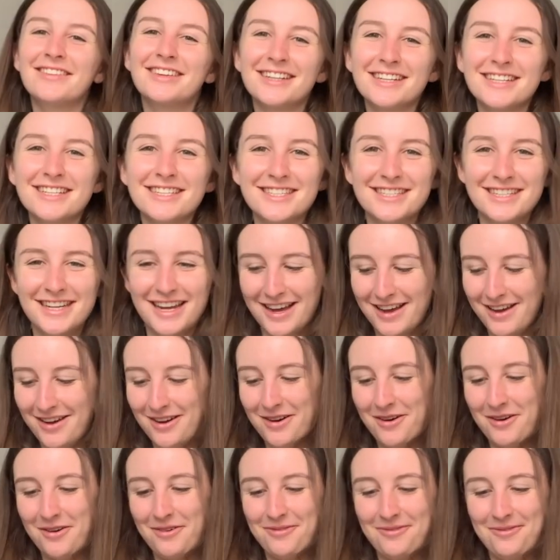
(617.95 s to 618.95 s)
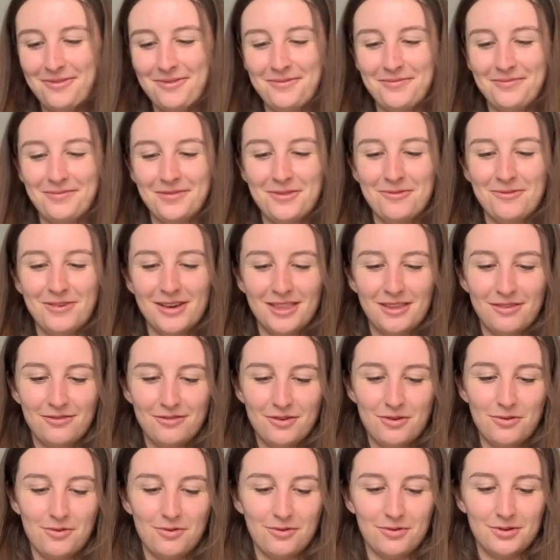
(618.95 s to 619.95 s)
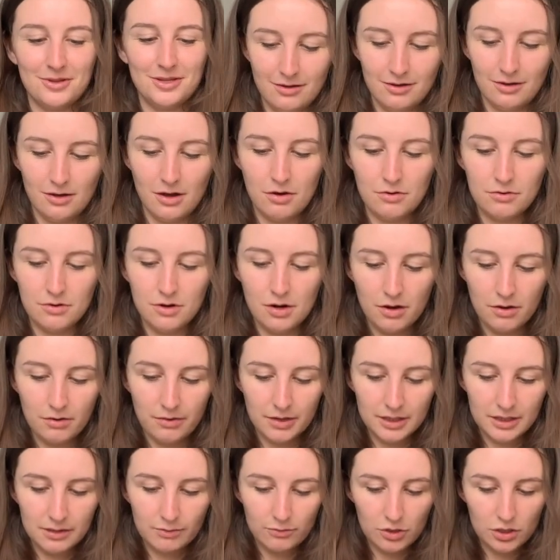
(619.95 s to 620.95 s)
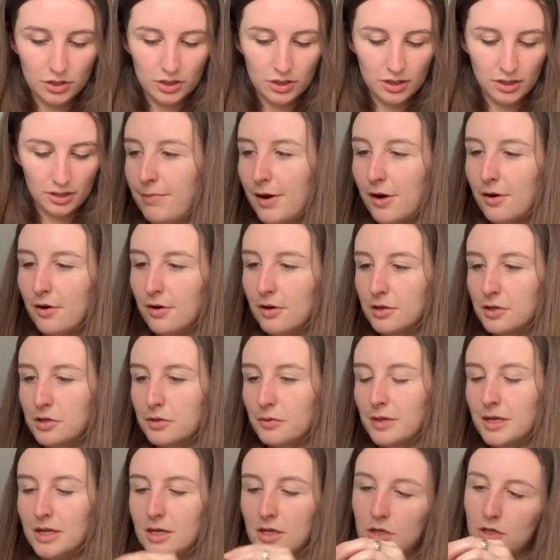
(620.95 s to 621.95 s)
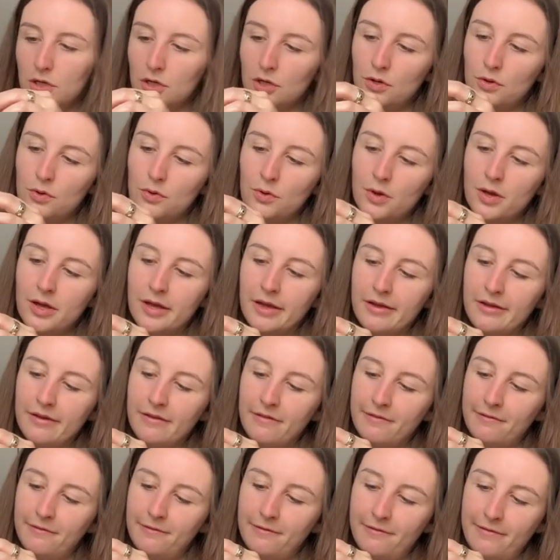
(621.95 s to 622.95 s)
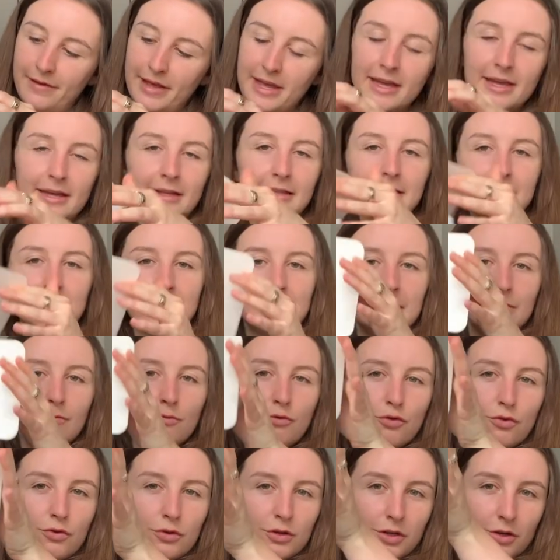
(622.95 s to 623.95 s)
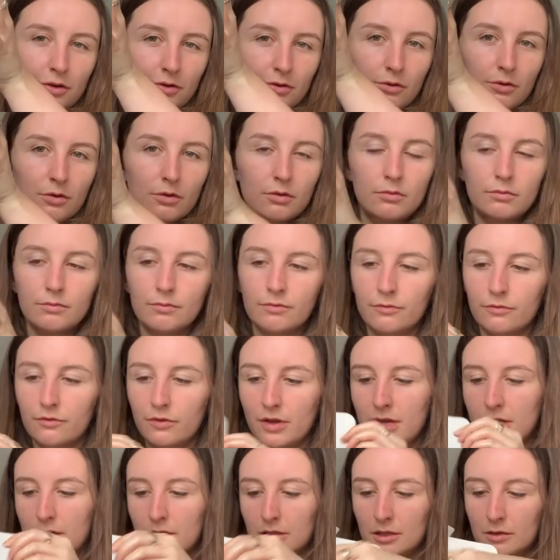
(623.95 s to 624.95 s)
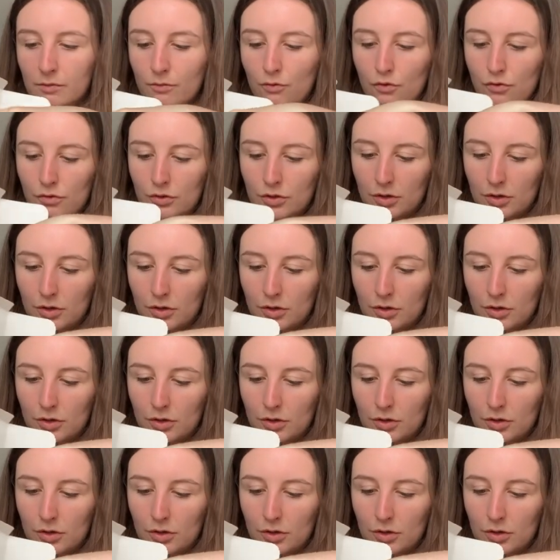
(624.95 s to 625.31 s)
gonna start off with, of course, oh no, I smushed it. Barro 22 vegan small donut. Oh, vegan small